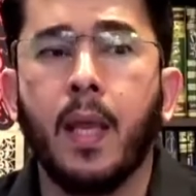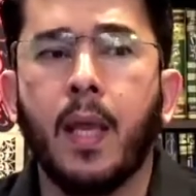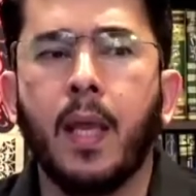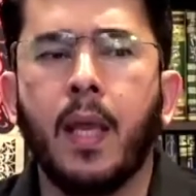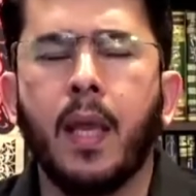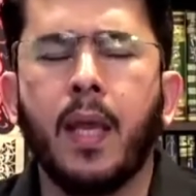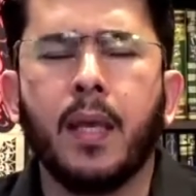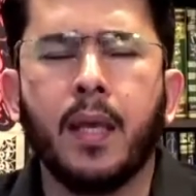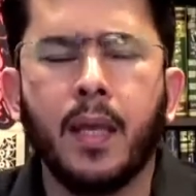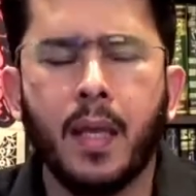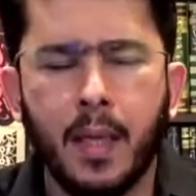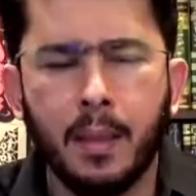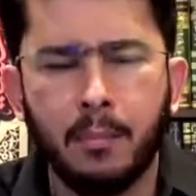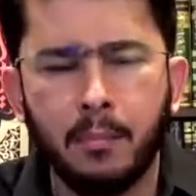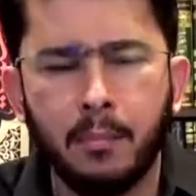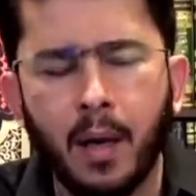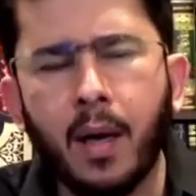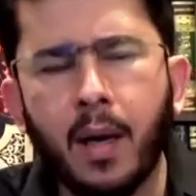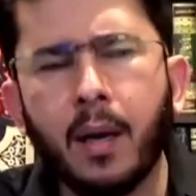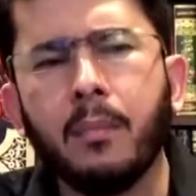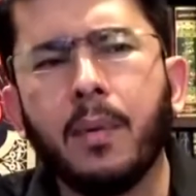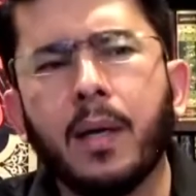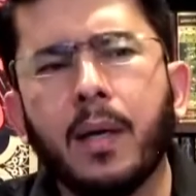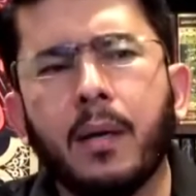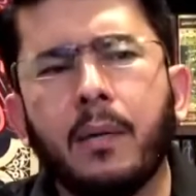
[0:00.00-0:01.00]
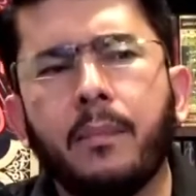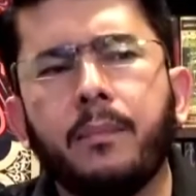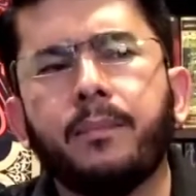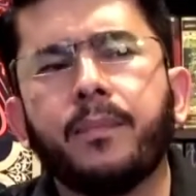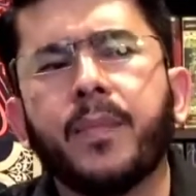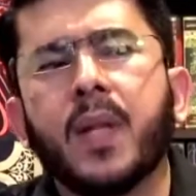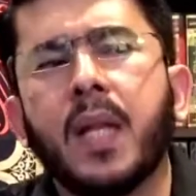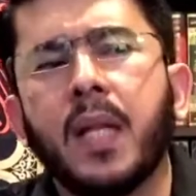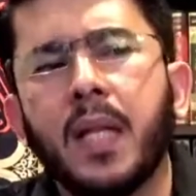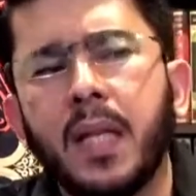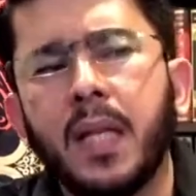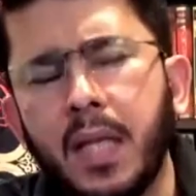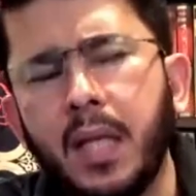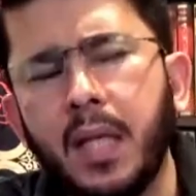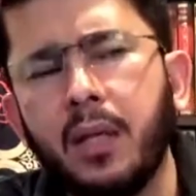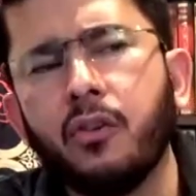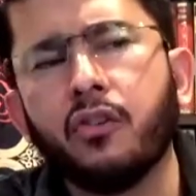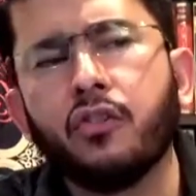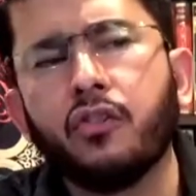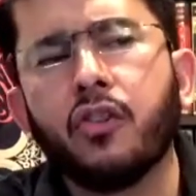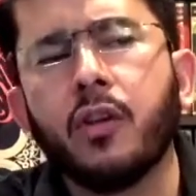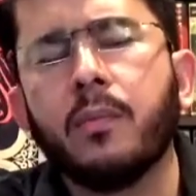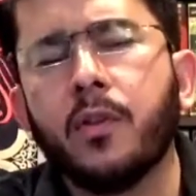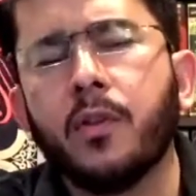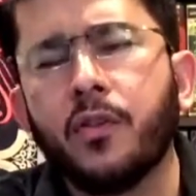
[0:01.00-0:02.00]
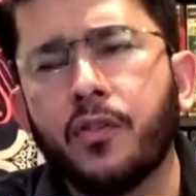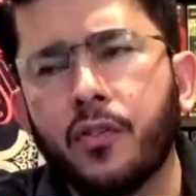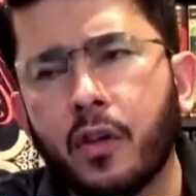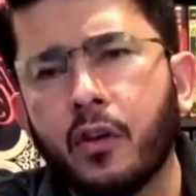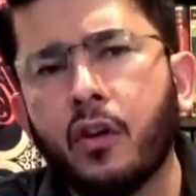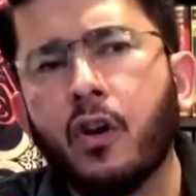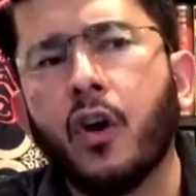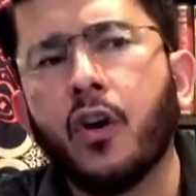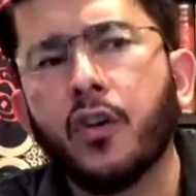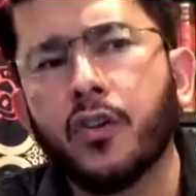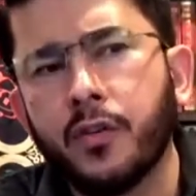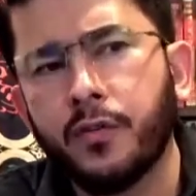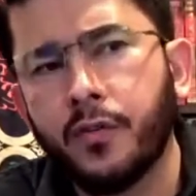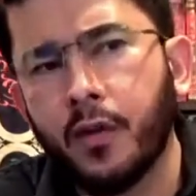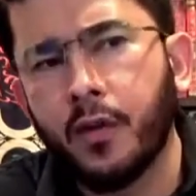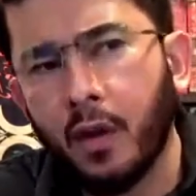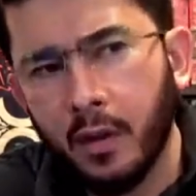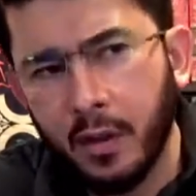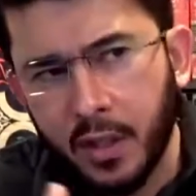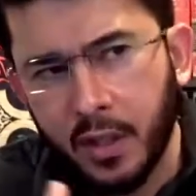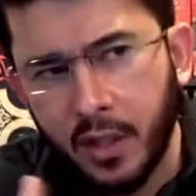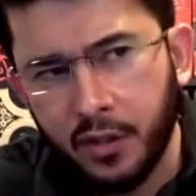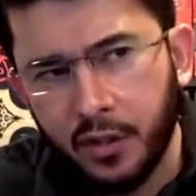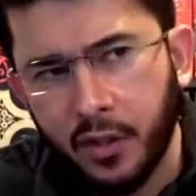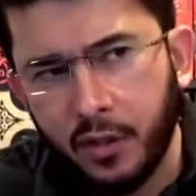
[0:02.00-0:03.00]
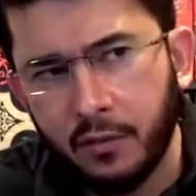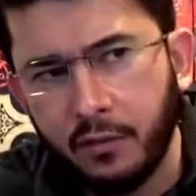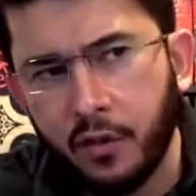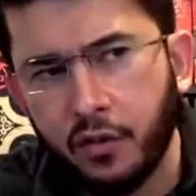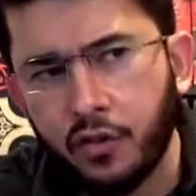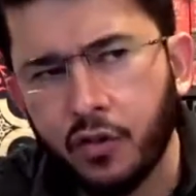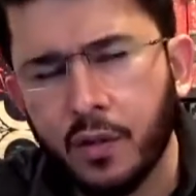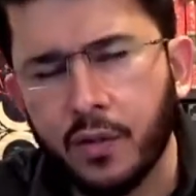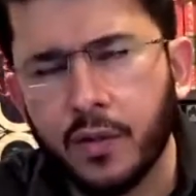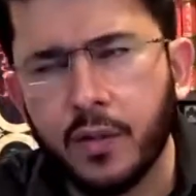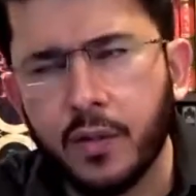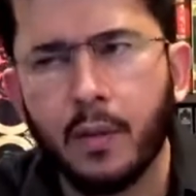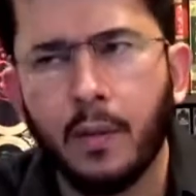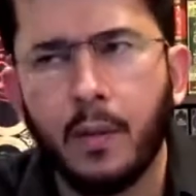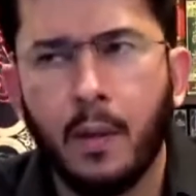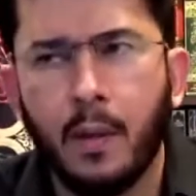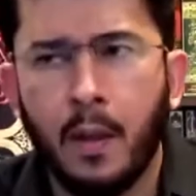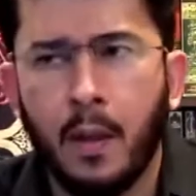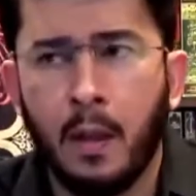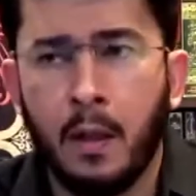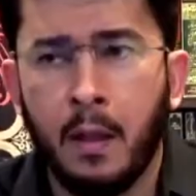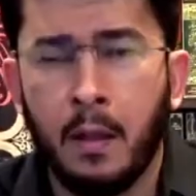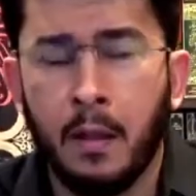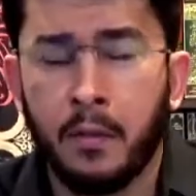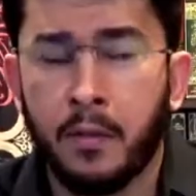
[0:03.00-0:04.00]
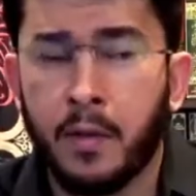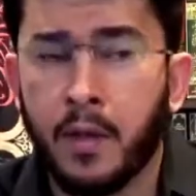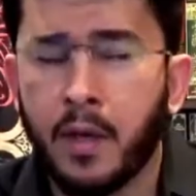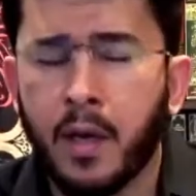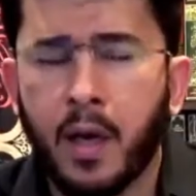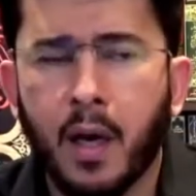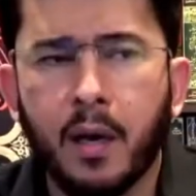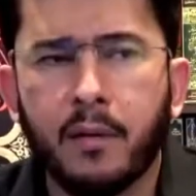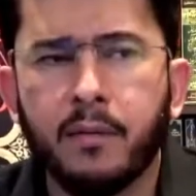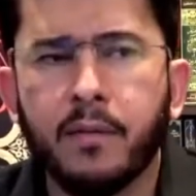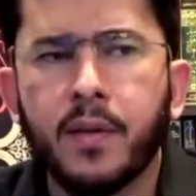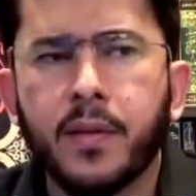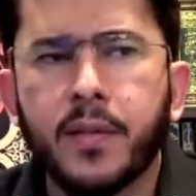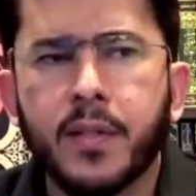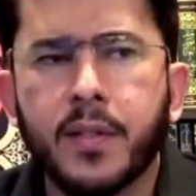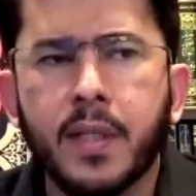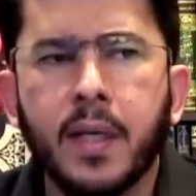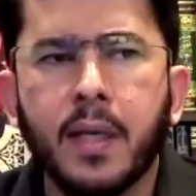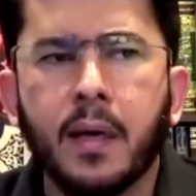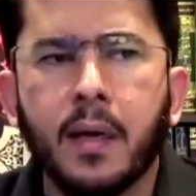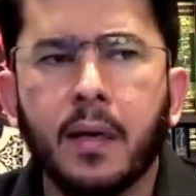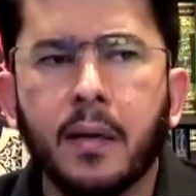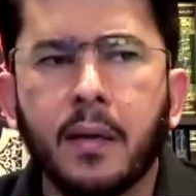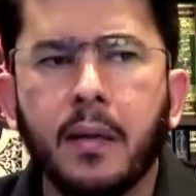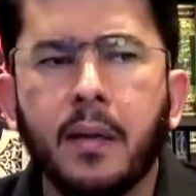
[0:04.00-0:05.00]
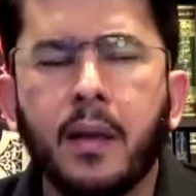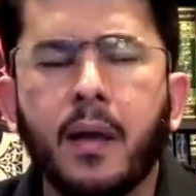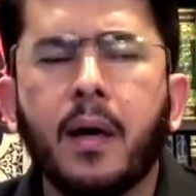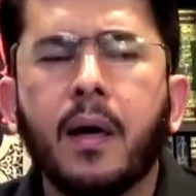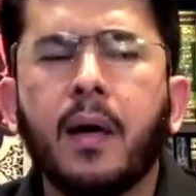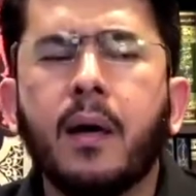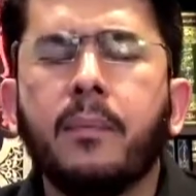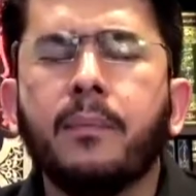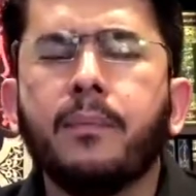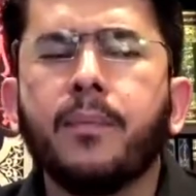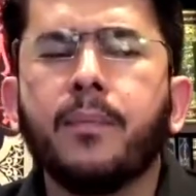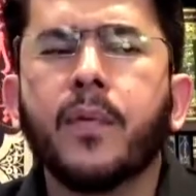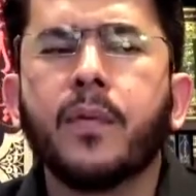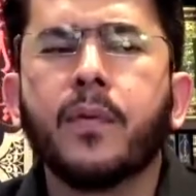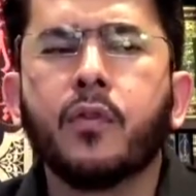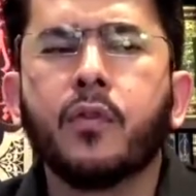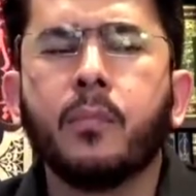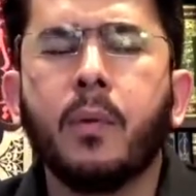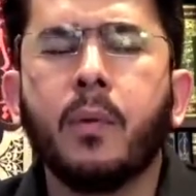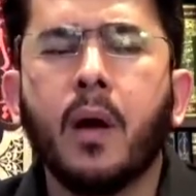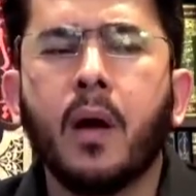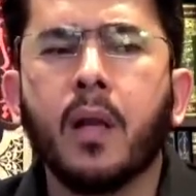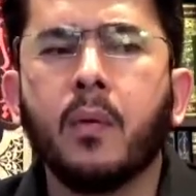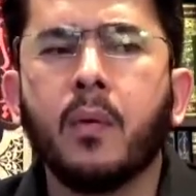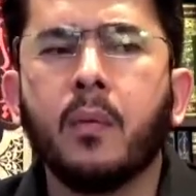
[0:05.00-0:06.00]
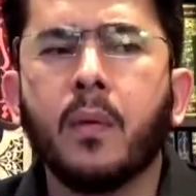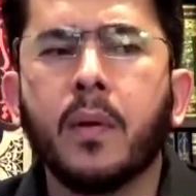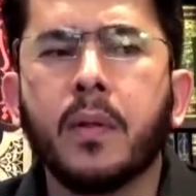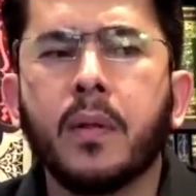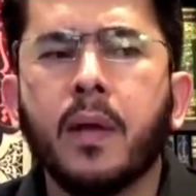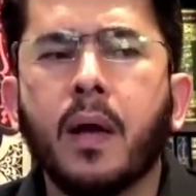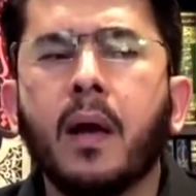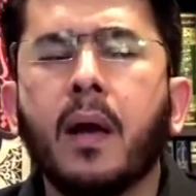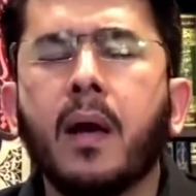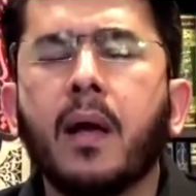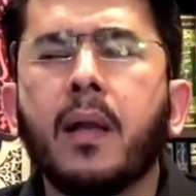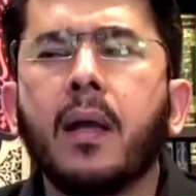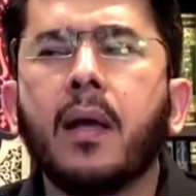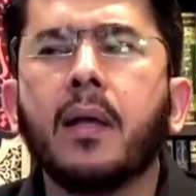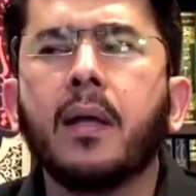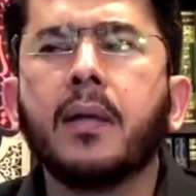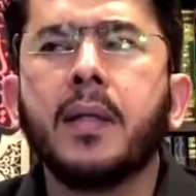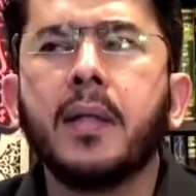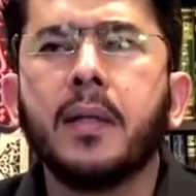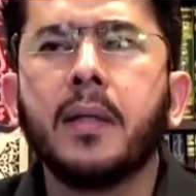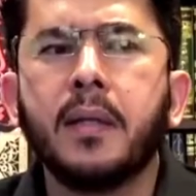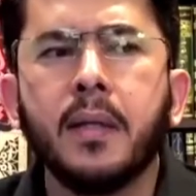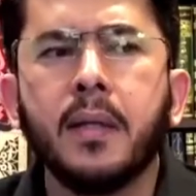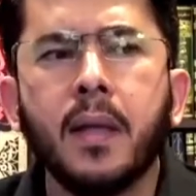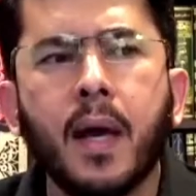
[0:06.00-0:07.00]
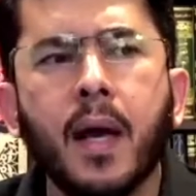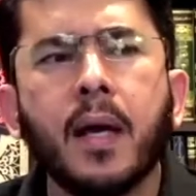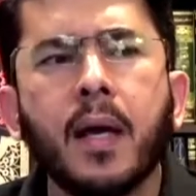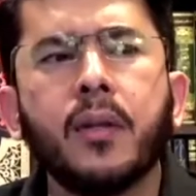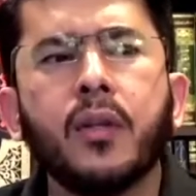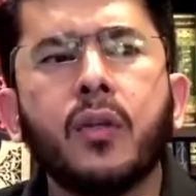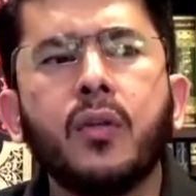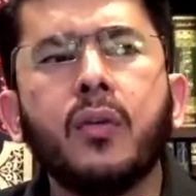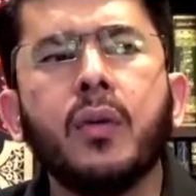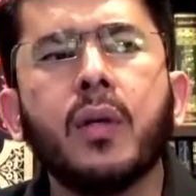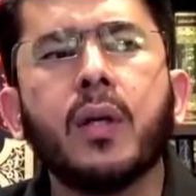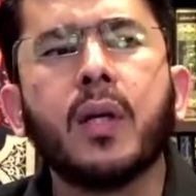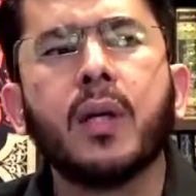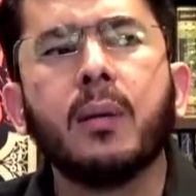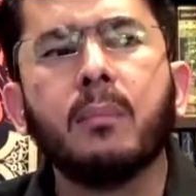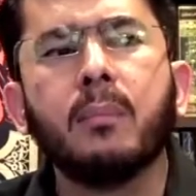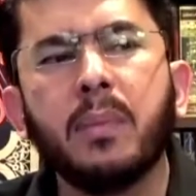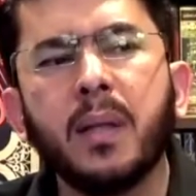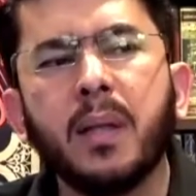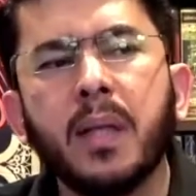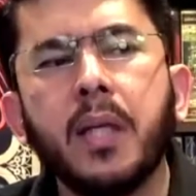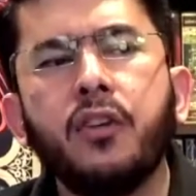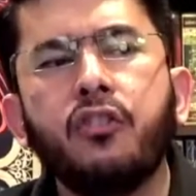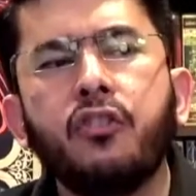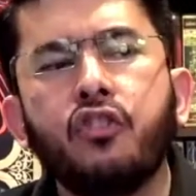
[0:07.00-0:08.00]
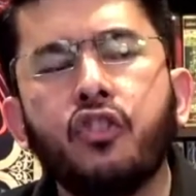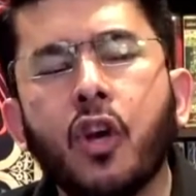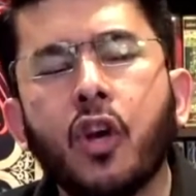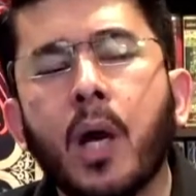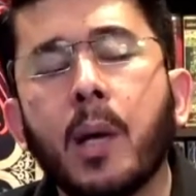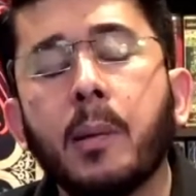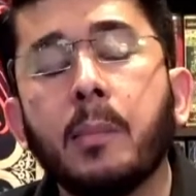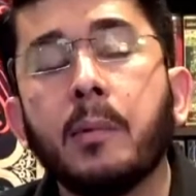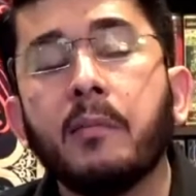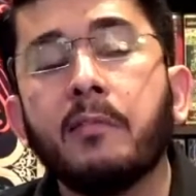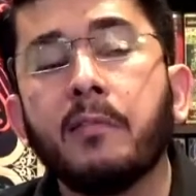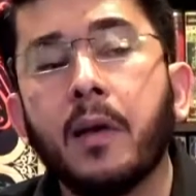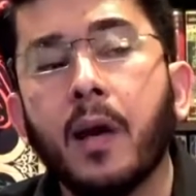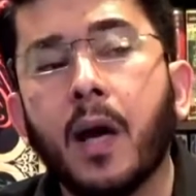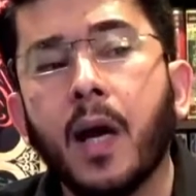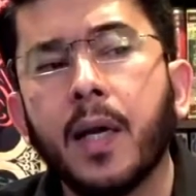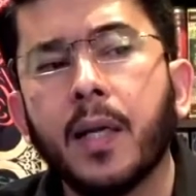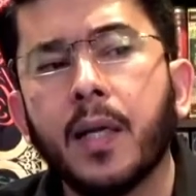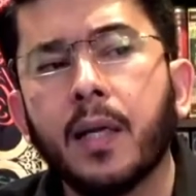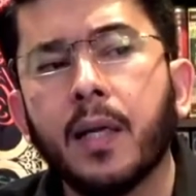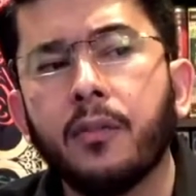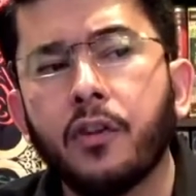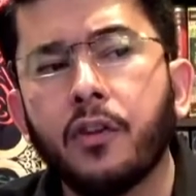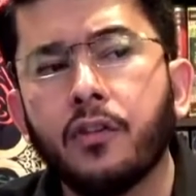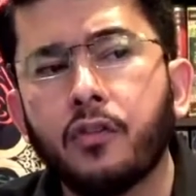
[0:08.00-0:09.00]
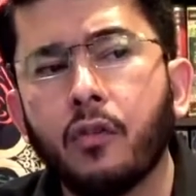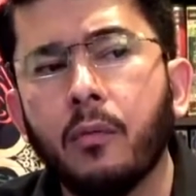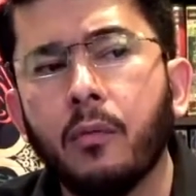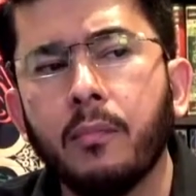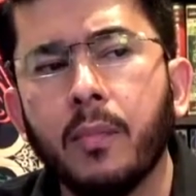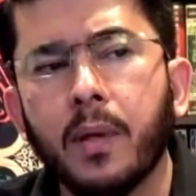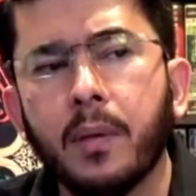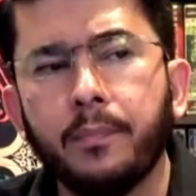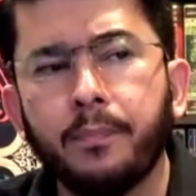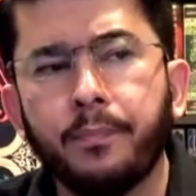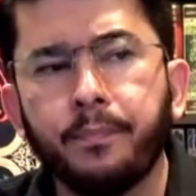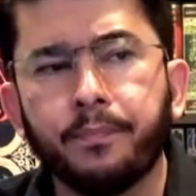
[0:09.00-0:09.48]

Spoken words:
and imamah, leadership, is the cause of all these divisions, then obviously Allah subhanahu wa ta'ala did not do a complete job of guiding this ummah.